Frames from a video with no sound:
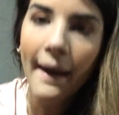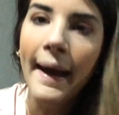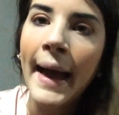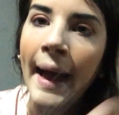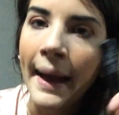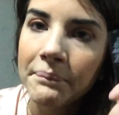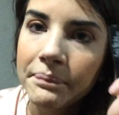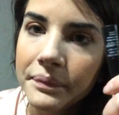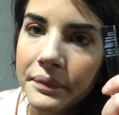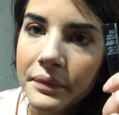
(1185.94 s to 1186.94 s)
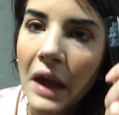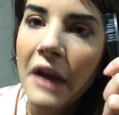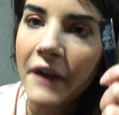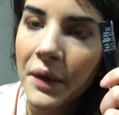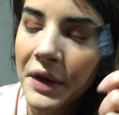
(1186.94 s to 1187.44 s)
Aha,
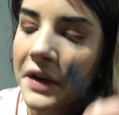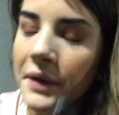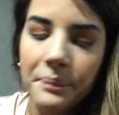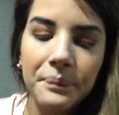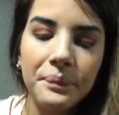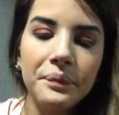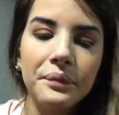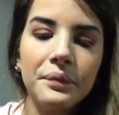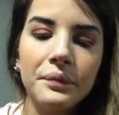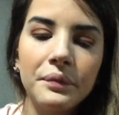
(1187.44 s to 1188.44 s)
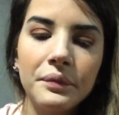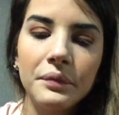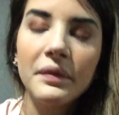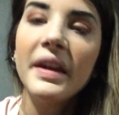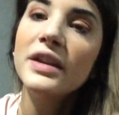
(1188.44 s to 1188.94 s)
I found it.
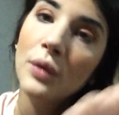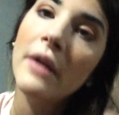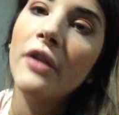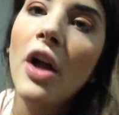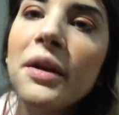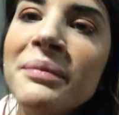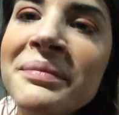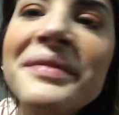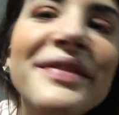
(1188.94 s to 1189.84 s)
It's Revlon.